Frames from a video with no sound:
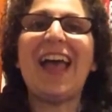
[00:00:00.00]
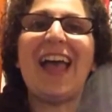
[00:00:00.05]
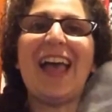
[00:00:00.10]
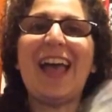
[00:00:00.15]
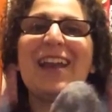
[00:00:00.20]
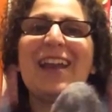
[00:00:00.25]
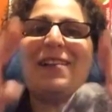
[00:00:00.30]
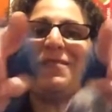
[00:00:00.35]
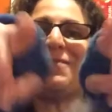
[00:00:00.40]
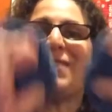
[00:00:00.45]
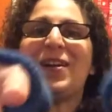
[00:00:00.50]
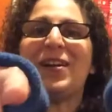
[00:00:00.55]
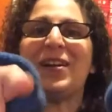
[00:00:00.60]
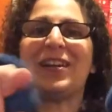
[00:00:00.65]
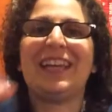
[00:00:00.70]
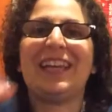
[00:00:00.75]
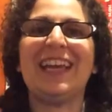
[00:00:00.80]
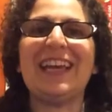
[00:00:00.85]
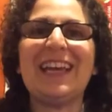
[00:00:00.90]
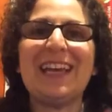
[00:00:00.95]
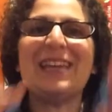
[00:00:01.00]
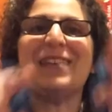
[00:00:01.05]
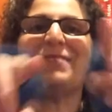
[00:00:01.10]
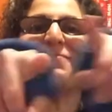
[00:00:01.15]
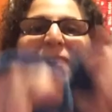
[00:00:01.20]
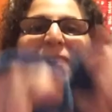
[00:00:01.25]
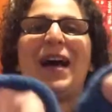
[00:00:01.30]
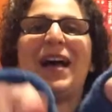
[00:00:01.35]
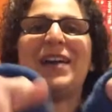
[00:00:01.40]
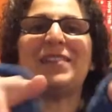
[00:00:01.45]
and I work in a
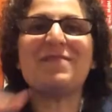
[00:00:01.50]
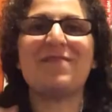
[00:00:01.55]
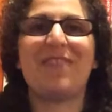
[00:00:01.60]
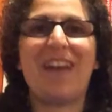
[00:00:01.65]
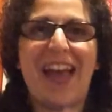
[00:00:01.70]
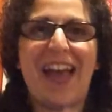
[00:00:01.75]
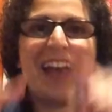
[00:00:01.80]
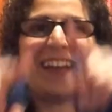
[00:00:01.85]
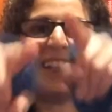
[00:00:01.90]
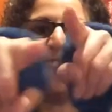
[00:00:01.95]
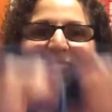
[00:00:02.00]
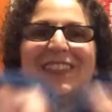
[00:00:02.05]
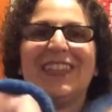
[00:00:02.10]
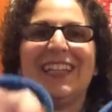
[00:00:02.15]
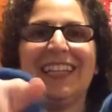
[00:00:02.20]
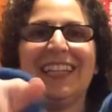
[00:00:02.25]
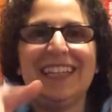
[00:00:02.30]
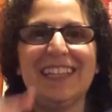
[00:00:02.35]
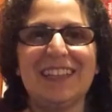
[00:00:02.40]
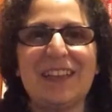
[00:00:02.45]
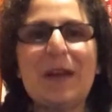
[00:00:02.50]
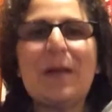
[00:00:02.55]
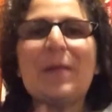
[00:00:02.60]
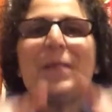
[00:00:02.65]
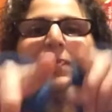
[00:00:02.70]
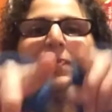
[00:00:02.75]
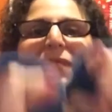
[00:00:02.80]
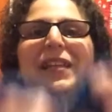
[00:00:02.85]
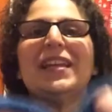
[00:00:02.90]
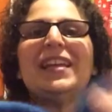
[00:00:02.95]
button factory.
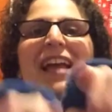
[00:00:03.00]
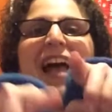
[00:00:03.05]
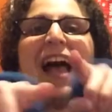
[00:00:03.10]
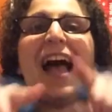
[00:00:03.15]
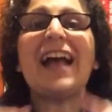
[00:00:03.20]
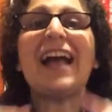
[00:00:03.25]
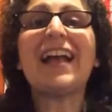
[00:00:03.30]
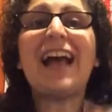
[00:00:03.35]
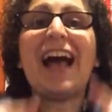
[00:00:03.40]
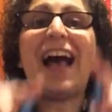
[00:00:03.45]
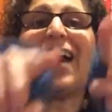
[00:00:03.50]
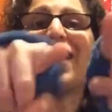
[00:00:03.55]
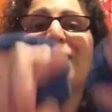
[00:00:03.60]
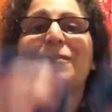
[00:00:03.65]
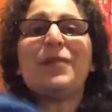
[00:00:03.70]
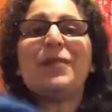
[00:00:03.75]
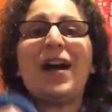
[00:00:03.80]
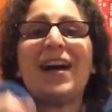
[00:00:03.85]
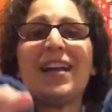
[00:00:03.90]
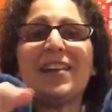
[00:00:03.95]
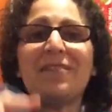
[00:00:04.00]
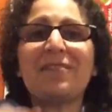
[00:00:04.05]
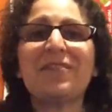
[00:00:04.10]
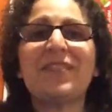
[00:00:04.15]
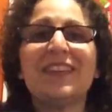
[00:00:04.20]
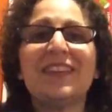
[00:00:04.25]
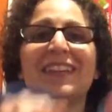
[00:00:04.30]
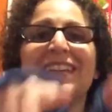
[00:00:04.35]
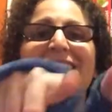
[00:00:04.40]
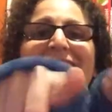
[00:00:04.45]
I got a
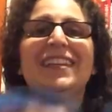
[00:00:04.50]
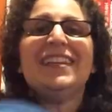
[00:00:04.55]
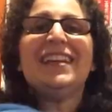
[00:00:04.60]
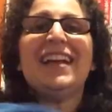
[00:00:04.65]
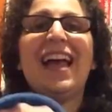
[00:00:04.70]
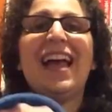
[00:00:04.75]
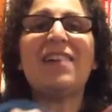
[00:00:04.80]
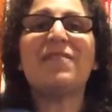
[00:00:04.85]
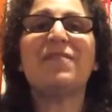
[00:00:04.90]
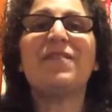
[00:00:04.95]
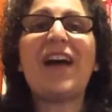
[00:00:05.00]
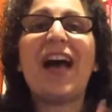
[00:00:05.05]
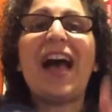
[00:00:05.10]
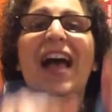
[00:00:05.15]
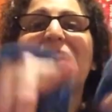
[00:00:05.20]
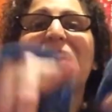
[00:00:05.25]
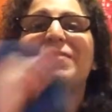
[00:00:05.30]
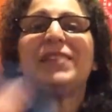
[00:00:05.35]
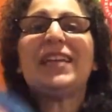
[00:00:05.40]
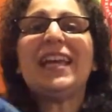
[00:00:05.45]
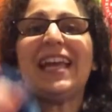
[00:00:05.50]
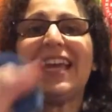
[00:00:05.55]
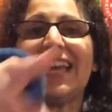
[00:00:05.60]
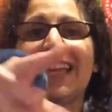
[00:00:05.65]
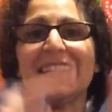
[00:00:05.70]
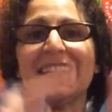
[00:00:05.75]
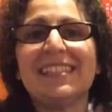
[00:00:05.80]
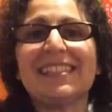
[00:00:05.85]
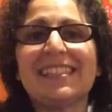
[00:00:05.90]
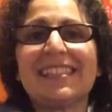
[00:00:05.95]
wife and five
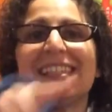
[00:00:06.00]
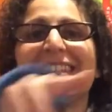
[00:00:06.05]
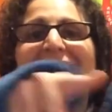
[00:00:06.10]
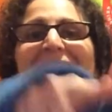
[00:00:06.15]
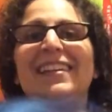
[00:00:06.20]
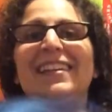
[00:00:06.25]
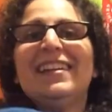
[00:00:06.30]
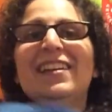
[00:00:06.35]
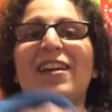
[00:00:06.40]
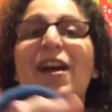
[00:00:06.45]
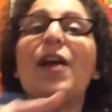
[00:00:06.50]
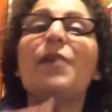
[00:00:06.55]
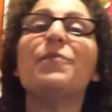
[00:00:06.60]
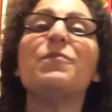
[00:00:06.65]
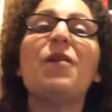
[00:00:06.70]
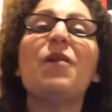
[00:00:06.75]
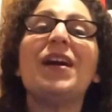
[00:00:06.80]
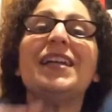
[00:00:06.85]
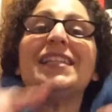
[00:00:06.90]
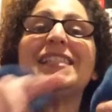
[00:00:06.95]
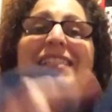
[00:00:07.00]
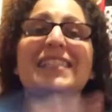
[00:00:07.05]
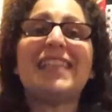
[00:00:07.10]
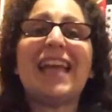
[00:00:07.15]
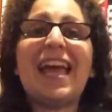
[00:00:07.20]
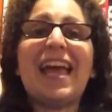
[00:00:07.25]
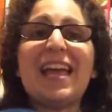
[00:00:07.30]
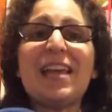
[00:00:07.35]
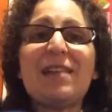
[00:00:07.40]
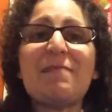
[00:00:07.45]
kids. And one
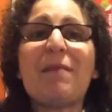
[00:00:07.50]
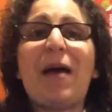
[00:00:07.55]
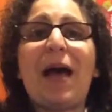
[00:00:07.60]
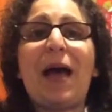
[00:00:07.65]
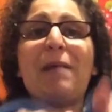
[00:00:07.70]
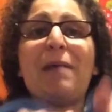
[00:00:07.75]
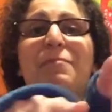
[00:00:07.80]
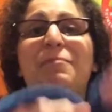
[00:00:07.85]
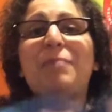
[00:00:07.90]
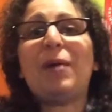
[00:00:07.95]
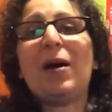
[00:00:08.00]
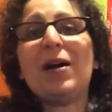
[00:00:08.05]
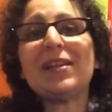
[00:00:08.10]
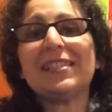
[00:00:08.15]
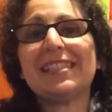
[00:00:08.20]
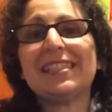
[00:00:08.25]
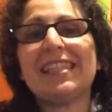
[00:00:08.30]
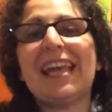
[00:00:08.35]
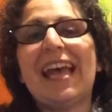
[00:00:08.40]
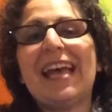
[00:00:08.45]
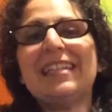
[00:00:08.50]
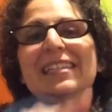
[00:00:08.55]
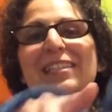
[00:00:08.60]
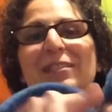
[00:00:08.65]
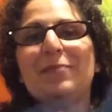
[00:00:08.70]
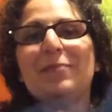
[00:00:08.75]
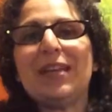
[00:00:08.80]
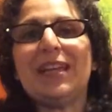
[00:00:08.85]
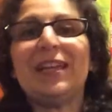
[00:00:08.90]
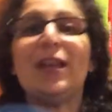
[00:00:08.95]
day my boss said
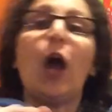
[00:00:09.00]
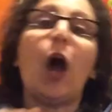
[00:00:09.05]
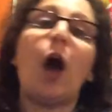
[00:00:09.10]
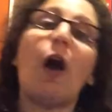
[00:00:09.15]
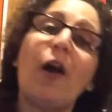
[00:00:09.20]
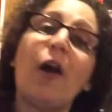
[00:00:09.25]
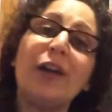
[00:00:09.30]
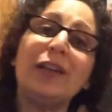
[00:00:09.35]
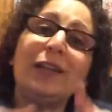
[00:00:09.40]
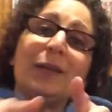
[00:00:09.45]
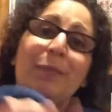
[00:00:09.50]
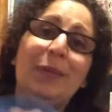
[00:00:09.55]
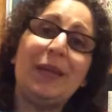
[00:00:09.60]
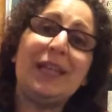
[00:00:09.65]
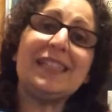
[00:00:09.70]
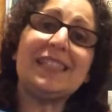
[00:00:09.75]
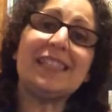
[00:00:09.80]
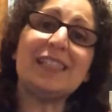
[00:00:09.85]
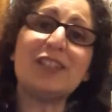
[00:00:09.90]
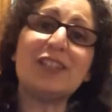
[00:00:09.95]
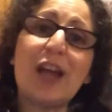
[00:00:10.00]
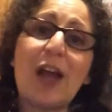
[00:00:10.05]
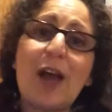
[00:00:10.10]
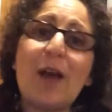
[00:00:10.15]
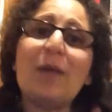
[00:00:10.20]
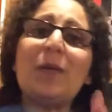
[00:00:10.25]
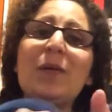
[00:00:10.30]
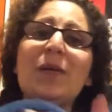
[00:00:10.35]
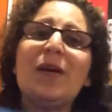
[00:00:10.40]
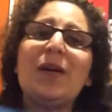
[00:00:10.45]
to me, are you busy,
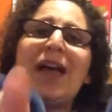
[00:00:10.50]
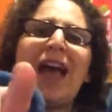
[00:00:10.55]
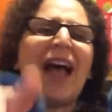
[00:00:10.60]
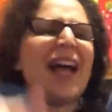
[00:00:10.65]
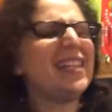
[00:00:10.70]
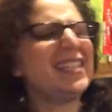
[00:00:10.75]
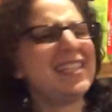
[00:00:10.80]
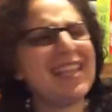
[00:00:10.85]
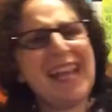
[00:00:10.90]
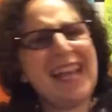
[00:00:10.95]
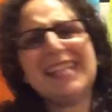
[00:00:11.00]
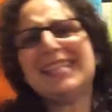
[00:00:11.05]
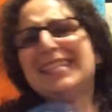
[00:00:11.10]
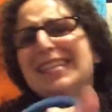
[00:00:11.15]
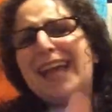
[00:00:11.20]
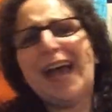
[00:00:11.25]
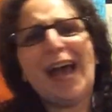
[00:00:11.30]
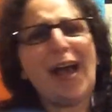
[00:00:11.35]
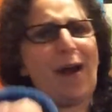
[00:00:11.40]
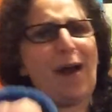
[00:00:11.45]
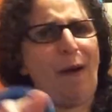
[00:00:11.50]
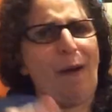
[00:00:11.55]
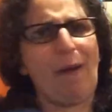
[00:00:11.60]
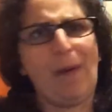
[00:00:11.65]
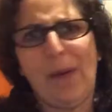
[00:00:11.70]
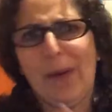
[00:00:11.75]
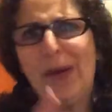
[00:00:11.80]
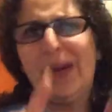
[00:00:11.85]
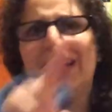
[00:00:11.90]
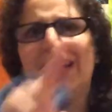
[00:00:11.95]
Joe? I said,
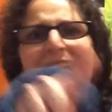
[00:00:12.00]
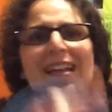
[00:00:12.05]
no.